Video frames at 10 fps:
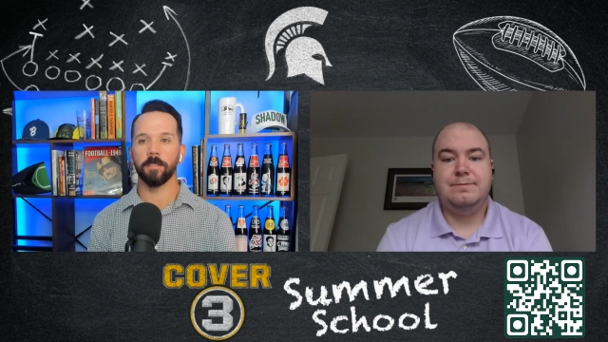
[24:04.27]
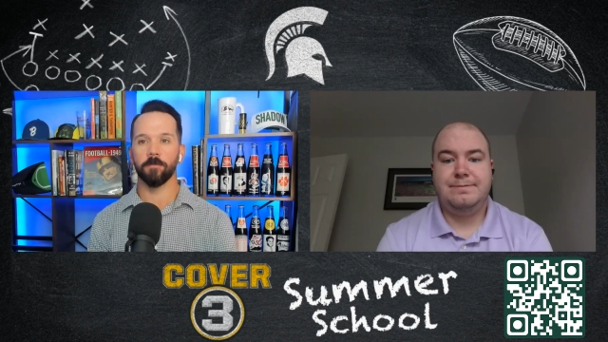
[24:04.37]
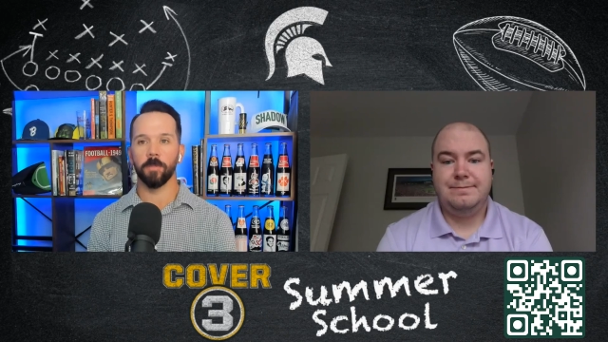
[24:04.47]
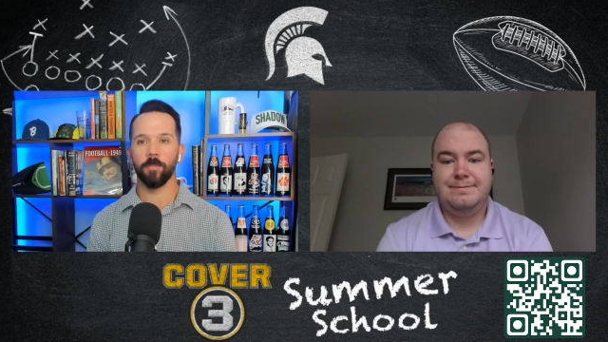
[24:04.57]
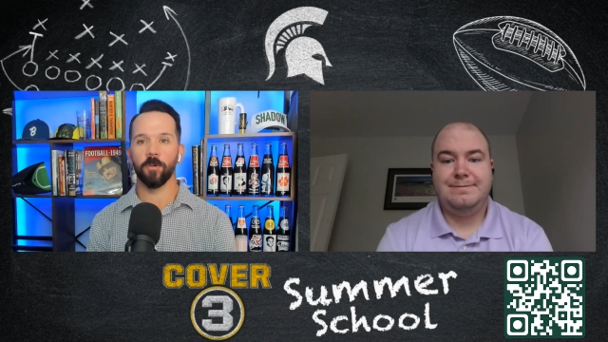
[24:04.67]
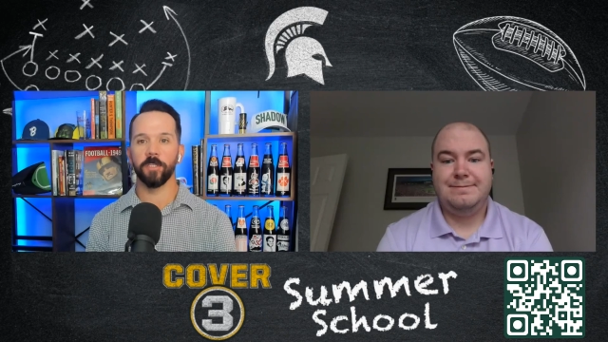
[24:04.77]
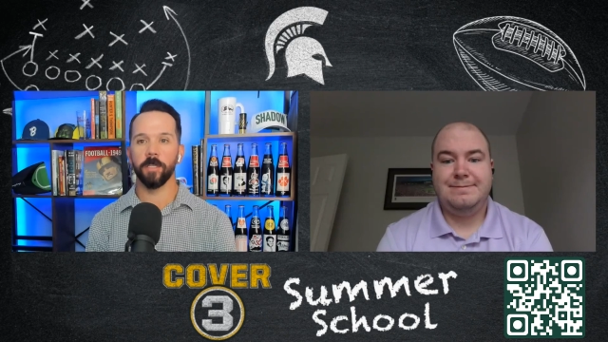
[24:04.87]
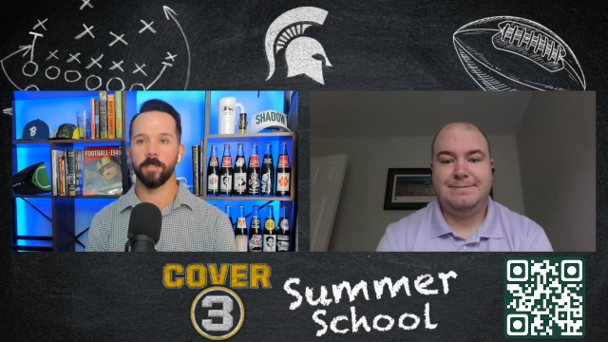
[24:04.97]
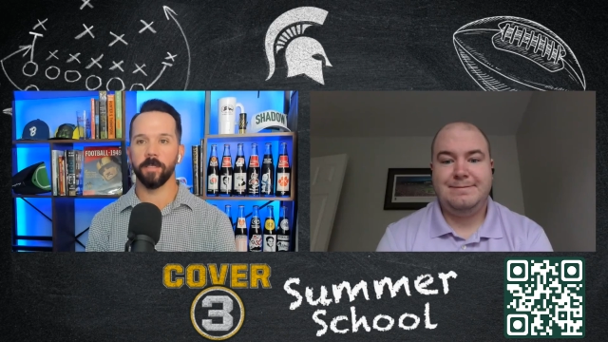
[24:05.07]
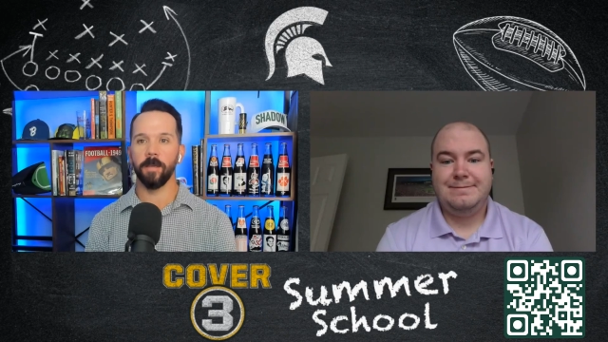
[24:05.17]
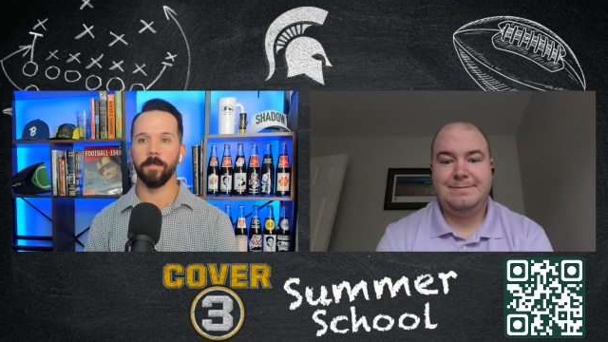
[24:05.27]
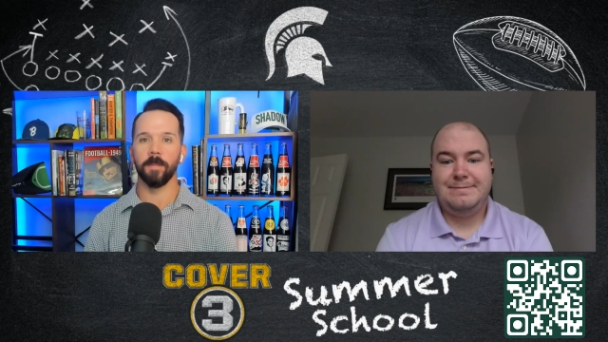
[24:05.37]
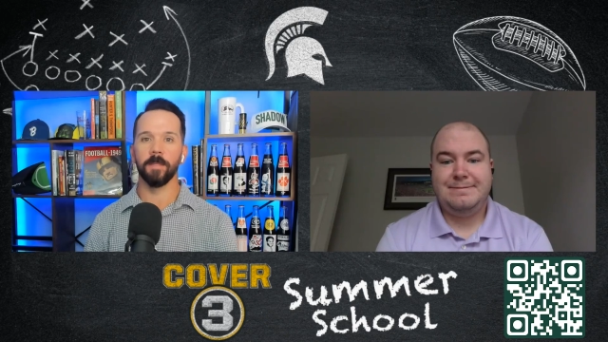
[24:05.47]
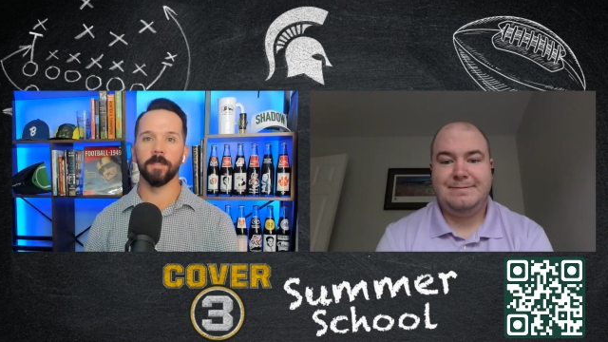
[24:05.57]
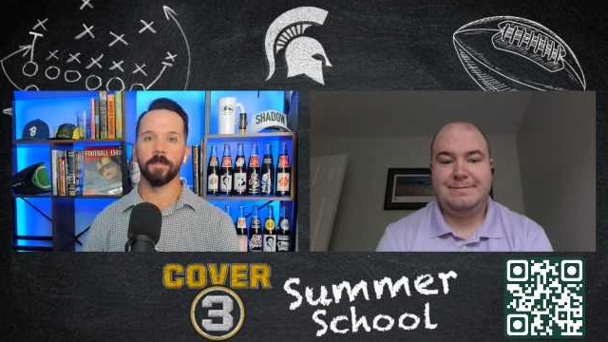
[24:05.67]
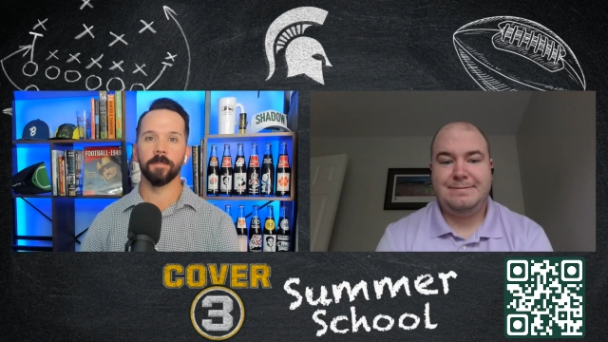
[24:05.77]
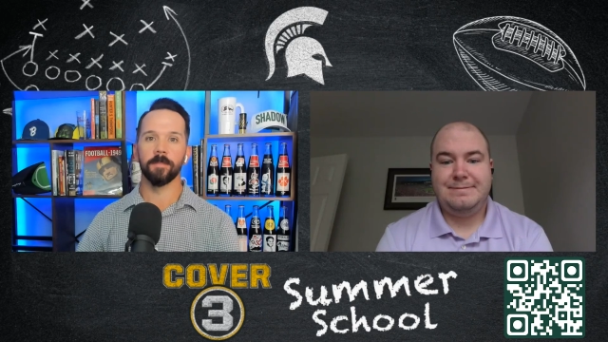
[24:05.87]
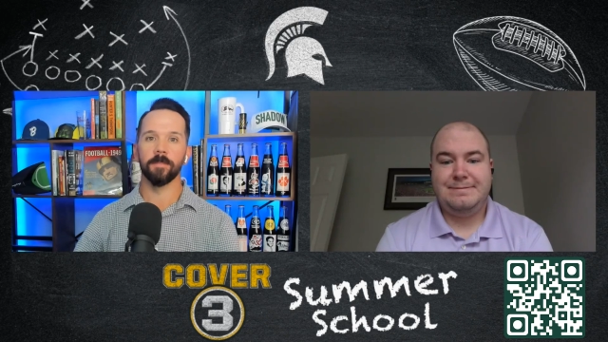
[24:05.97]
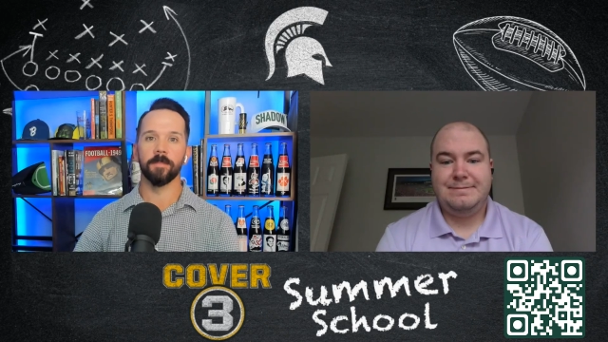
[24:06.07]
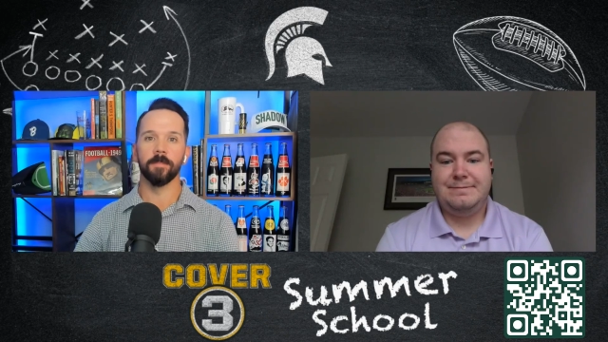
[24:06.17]
Speaker 1: and really appreciate the time.
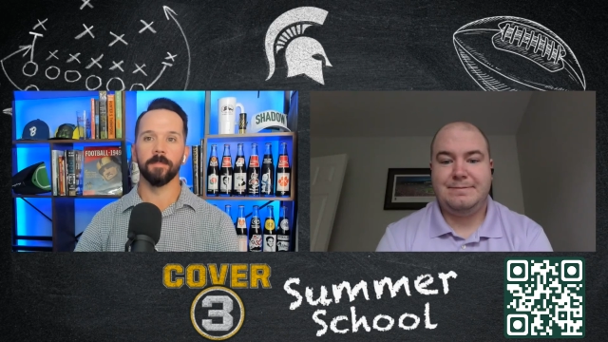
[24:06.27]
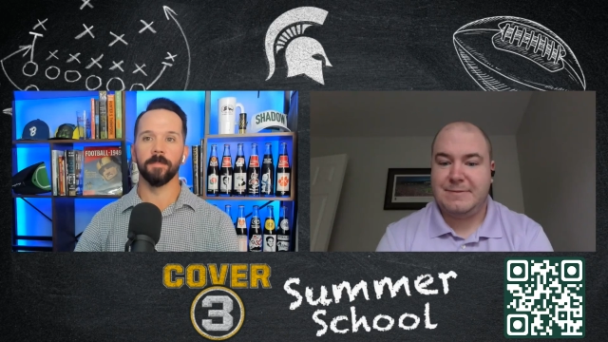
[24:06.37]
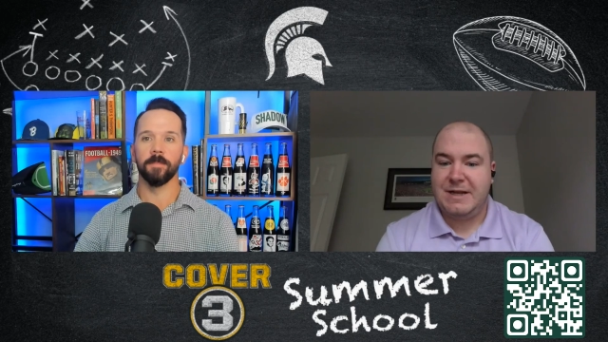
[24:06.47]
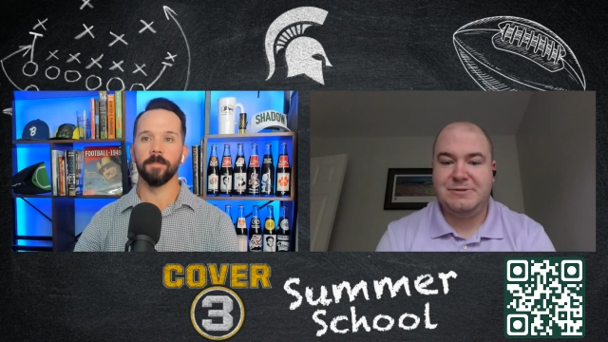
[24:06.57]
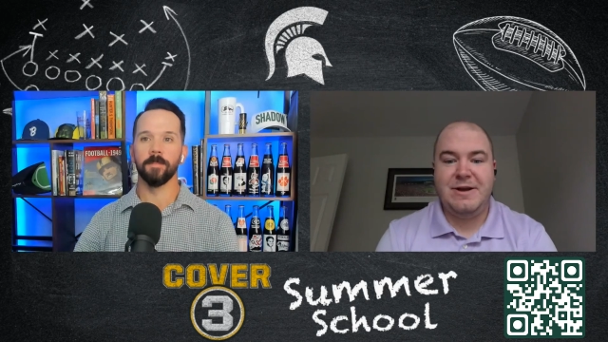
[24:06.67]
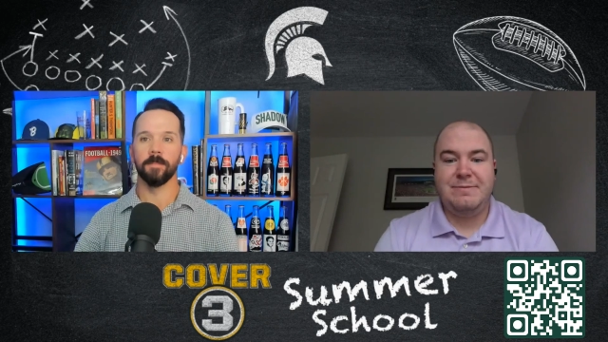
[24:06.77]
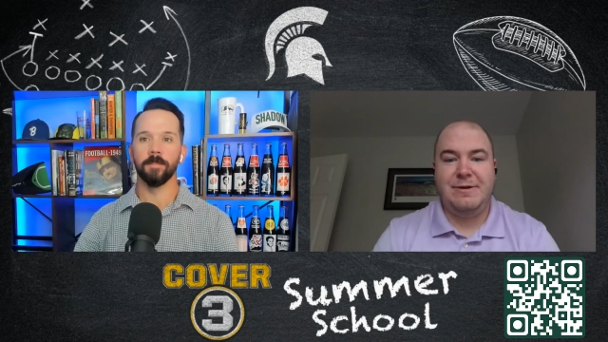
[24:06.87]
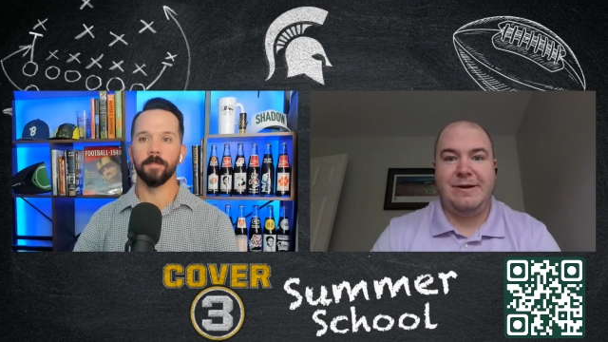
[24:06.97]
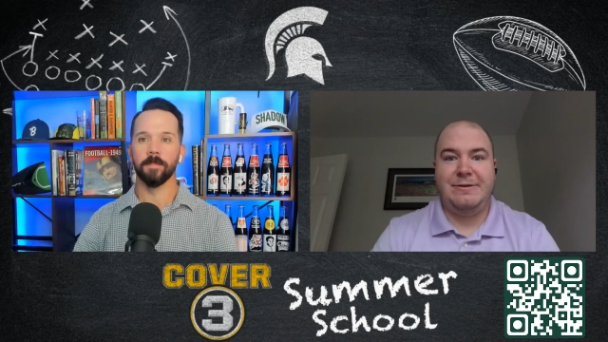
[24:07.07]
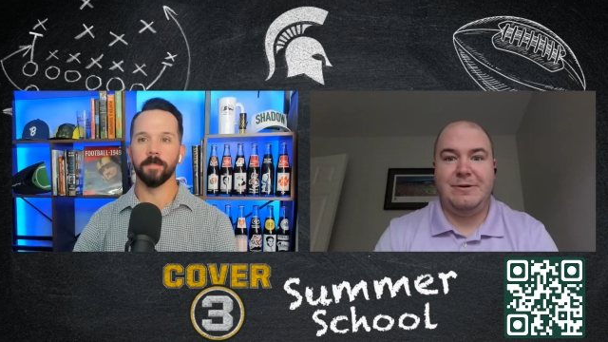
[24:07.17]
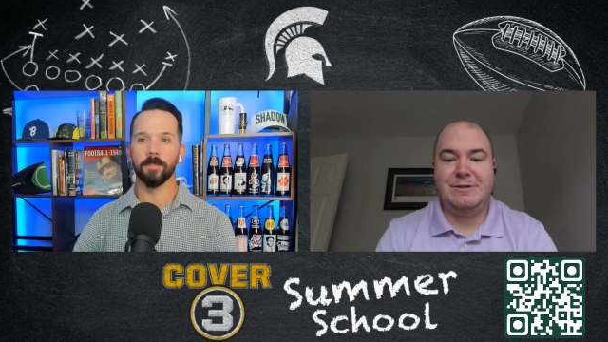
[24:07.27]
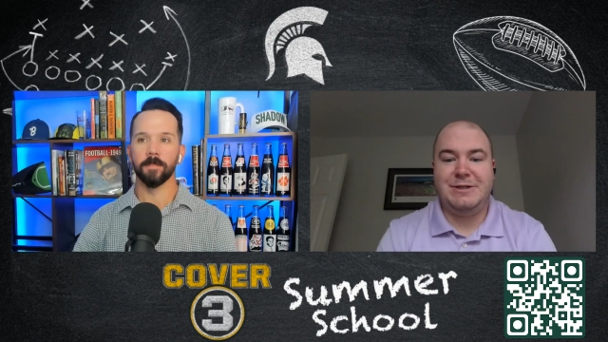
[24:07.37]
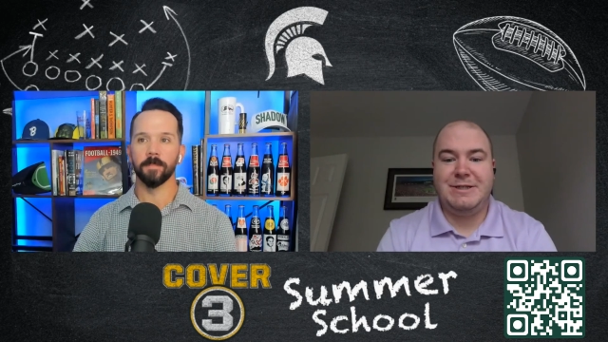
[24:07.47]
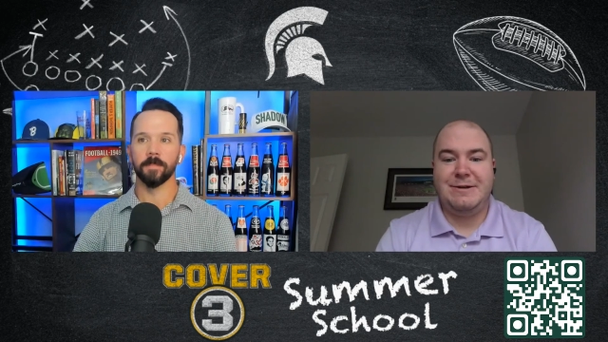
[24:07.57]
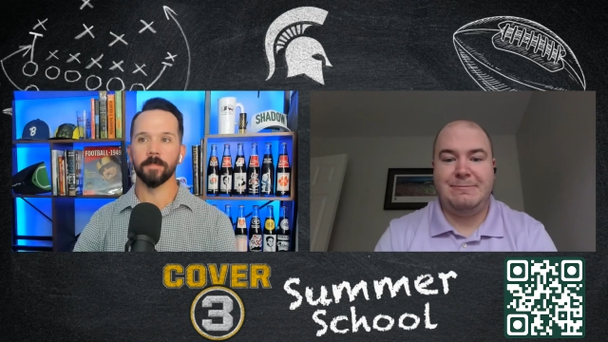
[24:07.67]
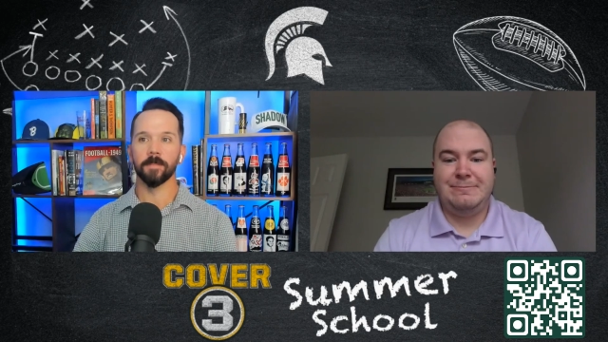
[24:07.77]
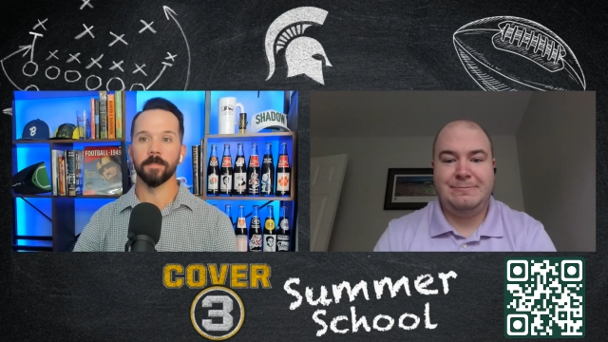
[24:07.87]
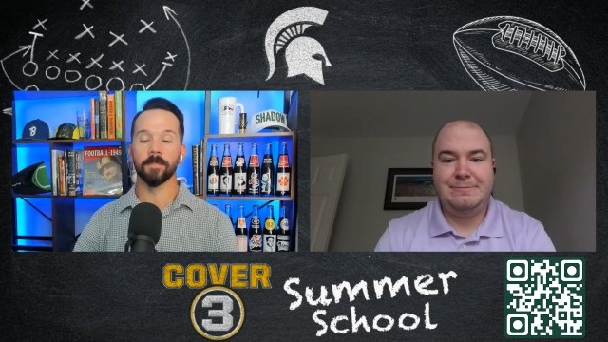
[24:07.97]
Speaker 2: Thanks for having me, man. Always a good time.